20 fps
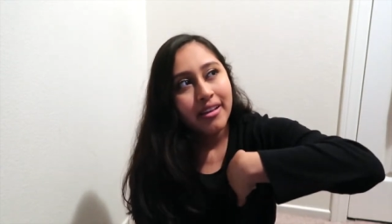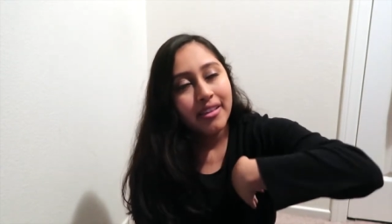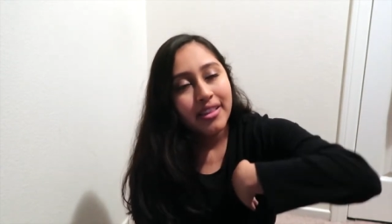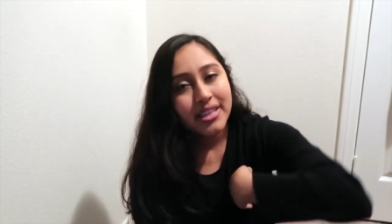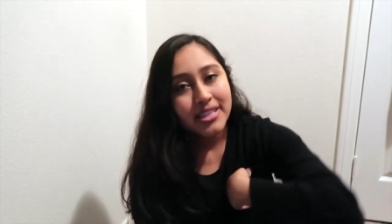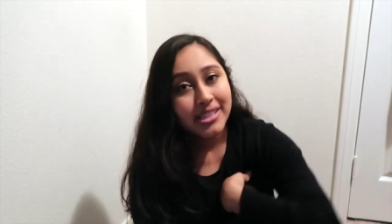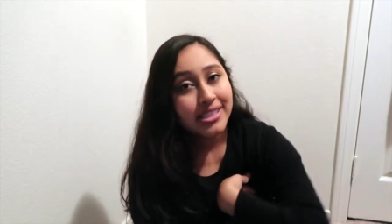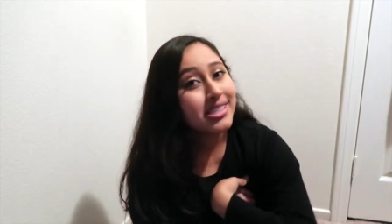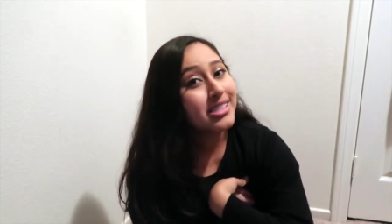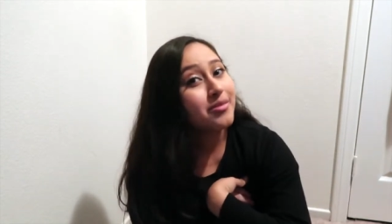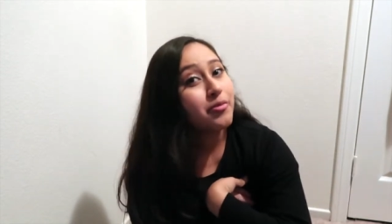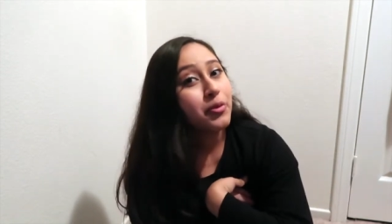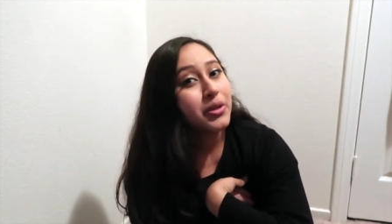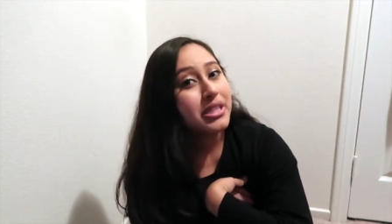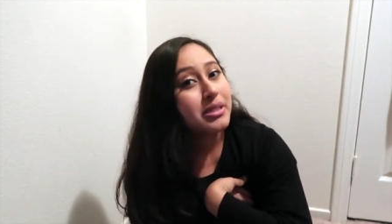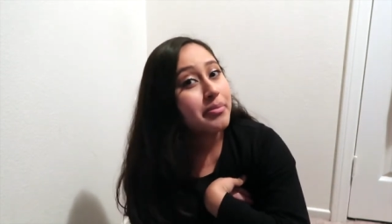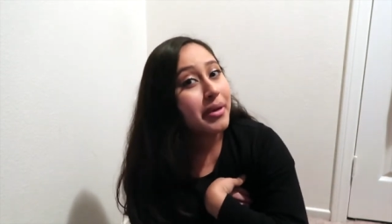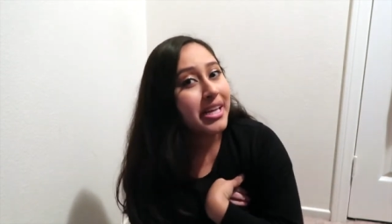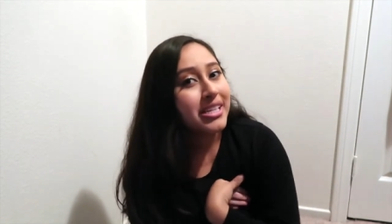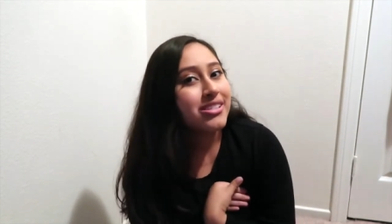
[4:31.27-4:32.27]
this is
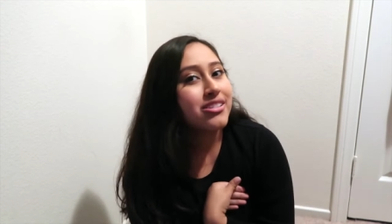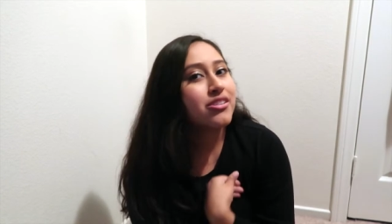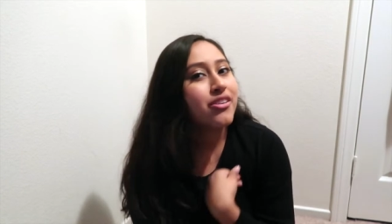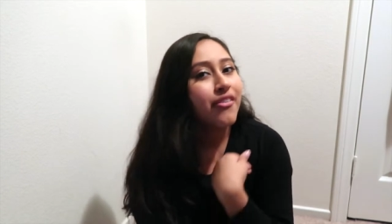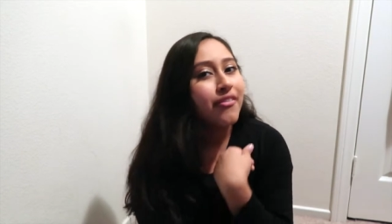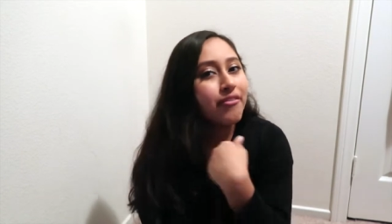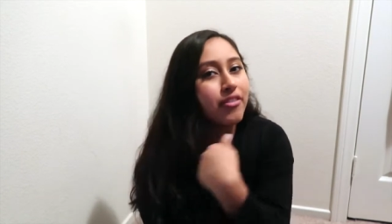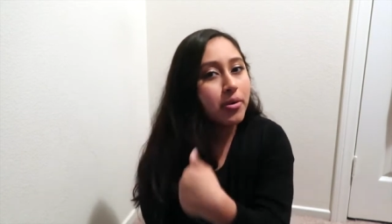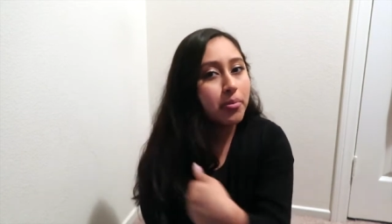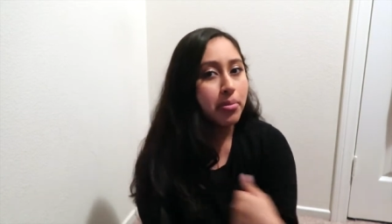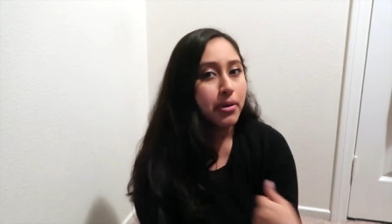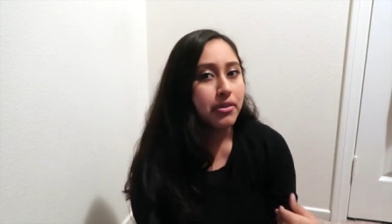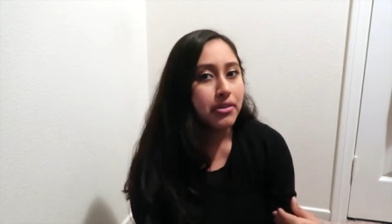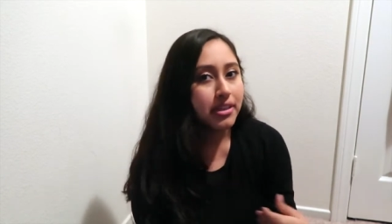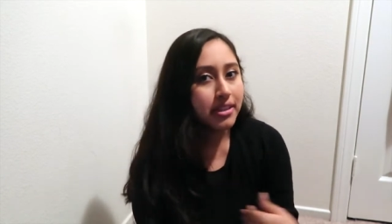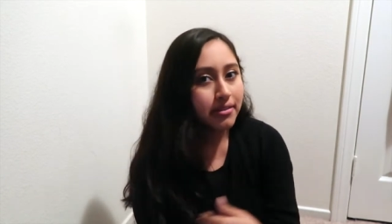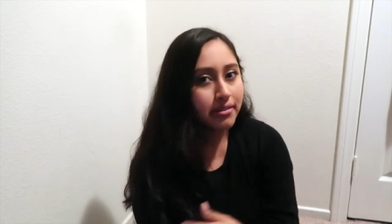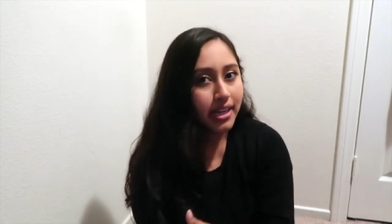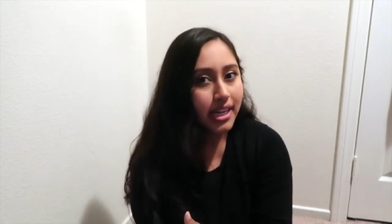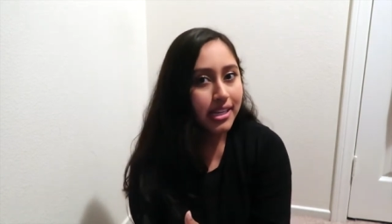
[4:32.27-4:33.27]
what's best for
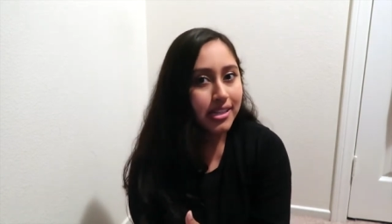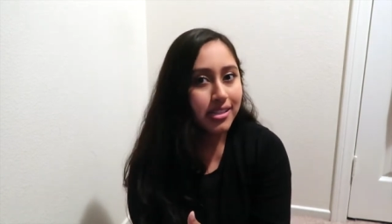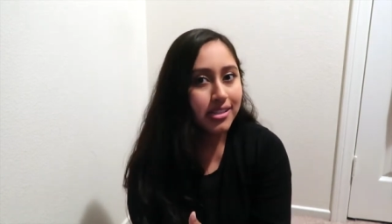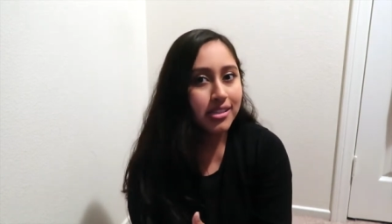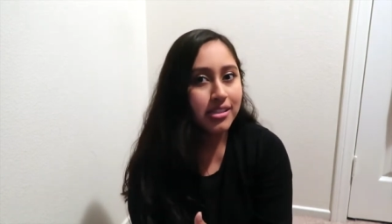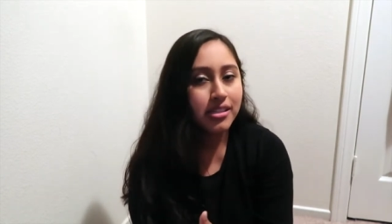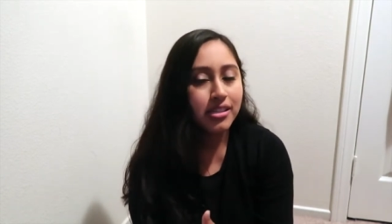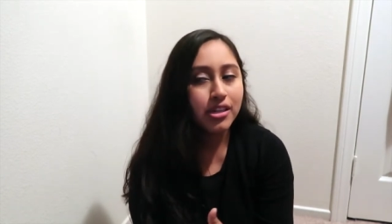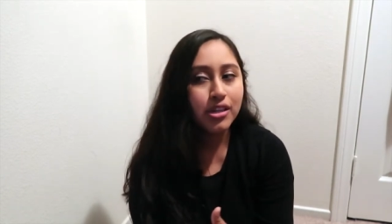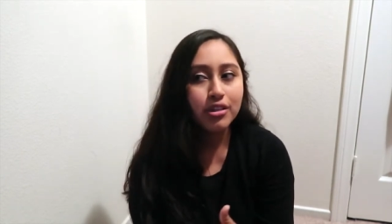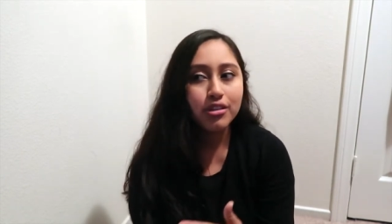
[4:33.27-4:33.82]
both of us.